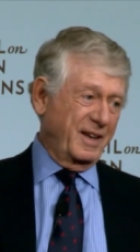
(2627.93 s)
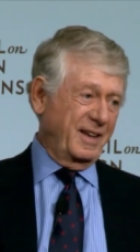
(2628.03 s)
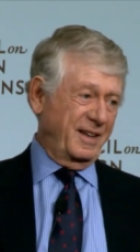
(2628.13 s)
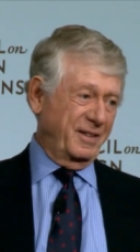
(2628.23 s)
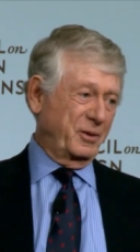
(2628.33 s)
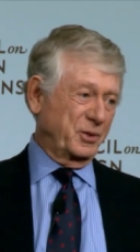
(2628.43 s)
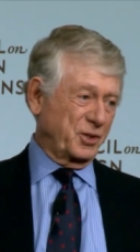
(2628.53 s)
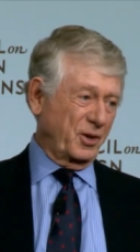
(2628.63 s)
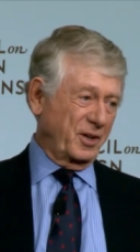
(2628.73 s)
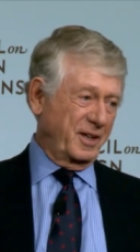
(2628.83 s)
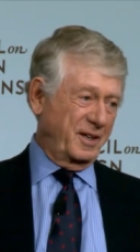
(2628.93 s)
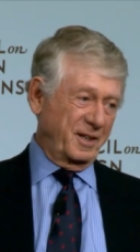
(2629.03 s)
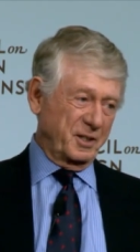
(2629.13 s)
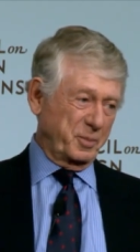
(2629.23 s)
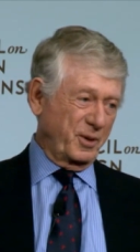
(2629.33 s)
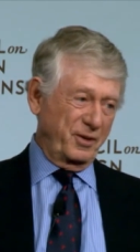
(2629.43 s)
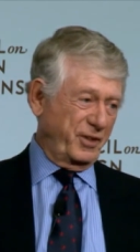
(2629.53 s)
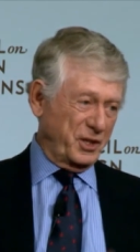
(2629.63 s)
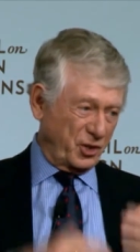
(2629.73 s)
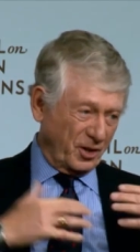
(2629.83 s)
in those early days. But
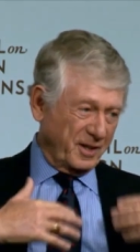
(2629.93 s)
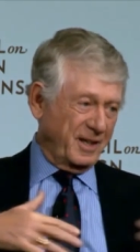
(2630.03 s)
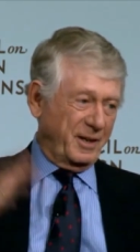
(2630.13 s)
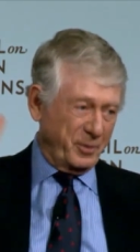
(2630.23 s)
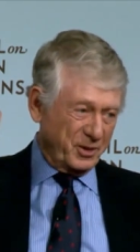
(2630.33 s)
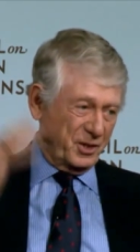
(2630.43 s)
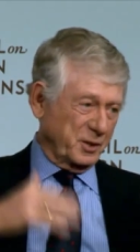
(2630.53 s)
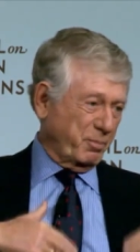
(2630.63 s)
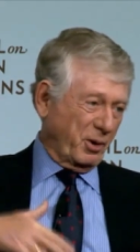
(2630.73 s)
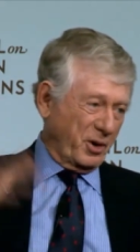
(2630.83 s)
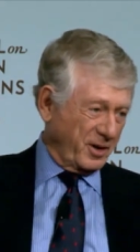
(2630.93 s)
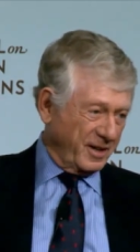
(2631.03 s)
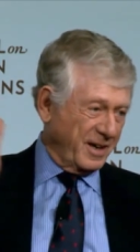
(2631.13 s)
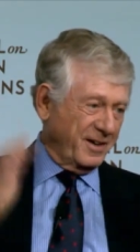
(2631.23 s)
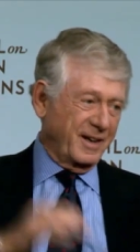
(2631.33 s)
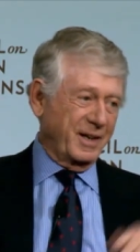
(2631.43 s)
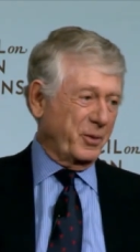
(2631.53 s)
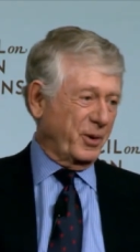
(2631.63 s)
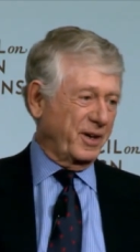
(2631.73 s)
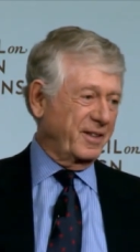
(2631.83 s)
eventually he would just blurt it out
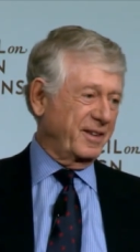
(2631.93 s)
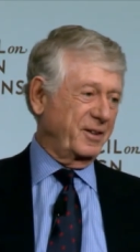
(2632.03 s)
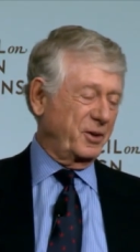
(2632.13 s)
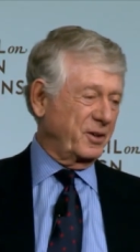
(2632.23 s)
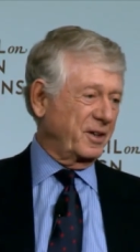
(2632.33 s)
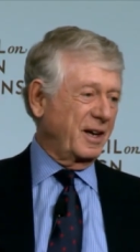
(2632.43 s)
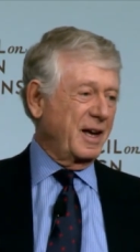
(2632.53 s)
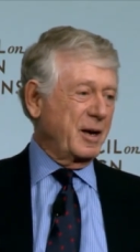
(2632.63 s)
anyway and they couldn't